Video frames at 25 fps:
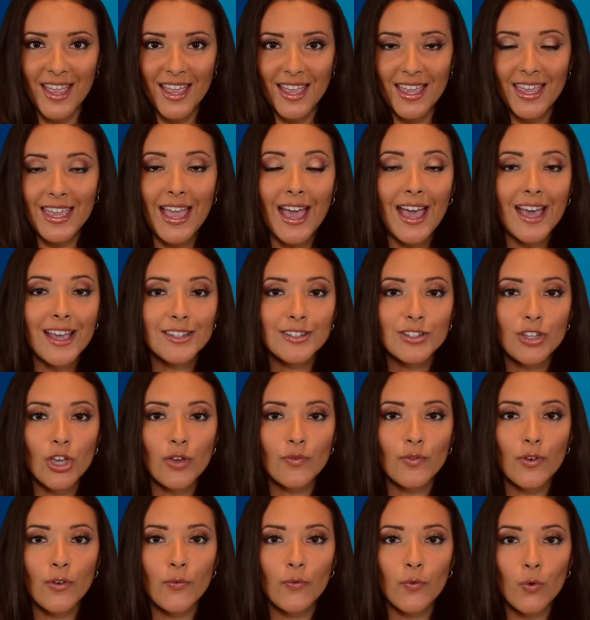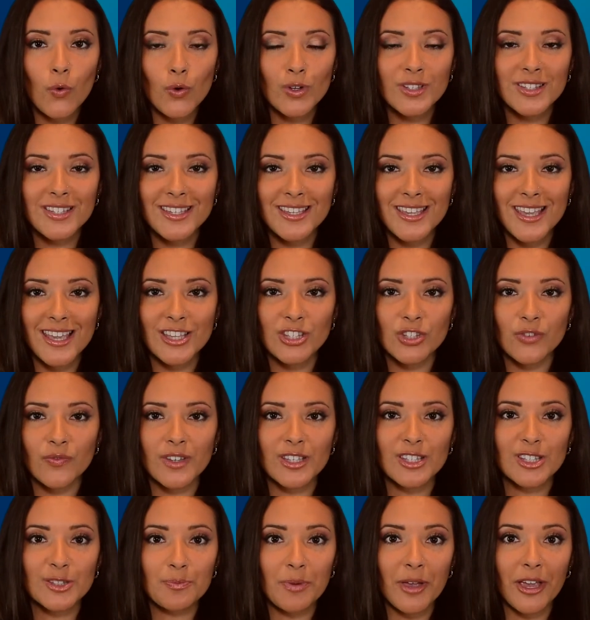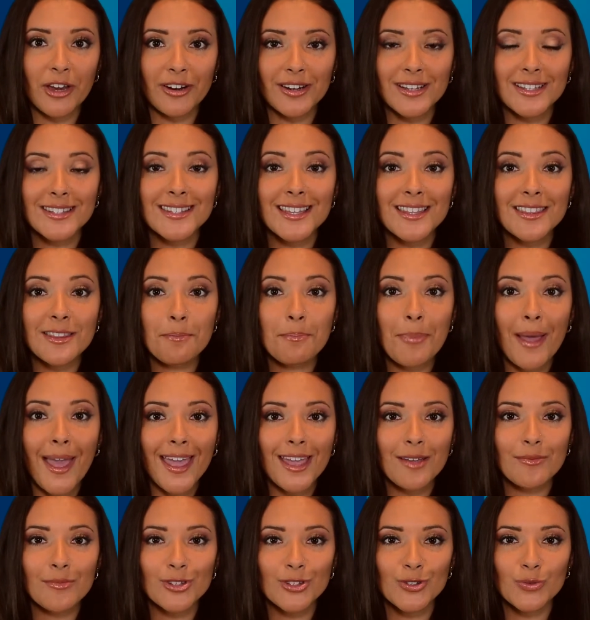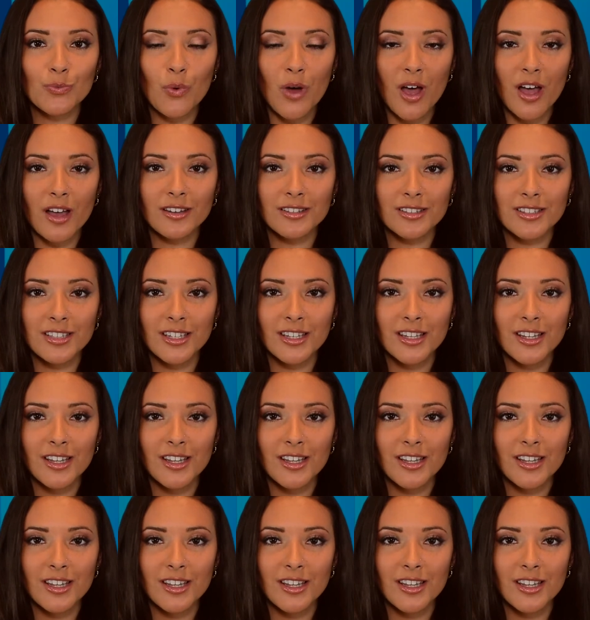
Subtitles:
He has over 40 years of experience in the payments world.